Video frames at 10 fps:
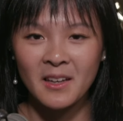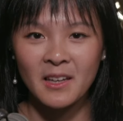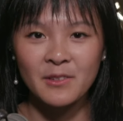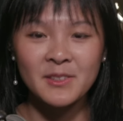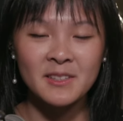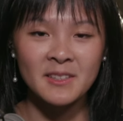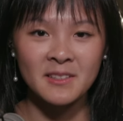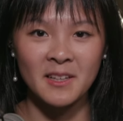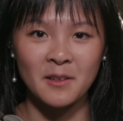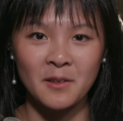If he didn't
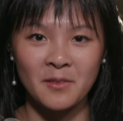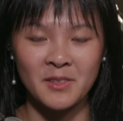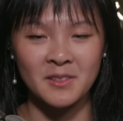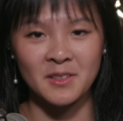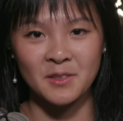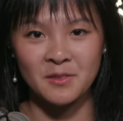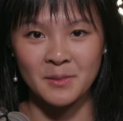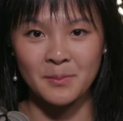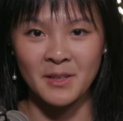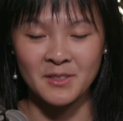take all of these
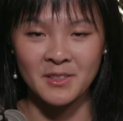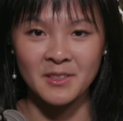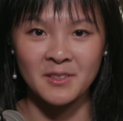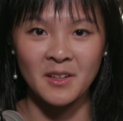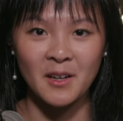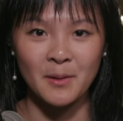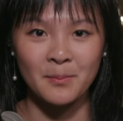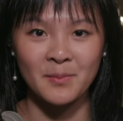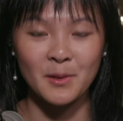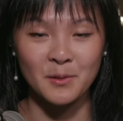extreme measures,
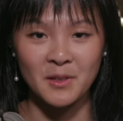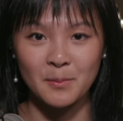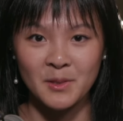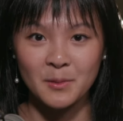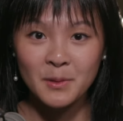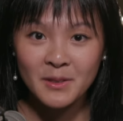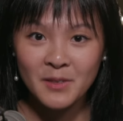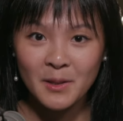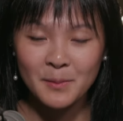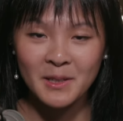um, those companies would have
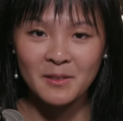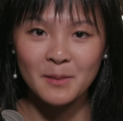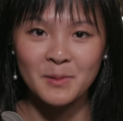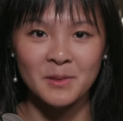gone bankrupt.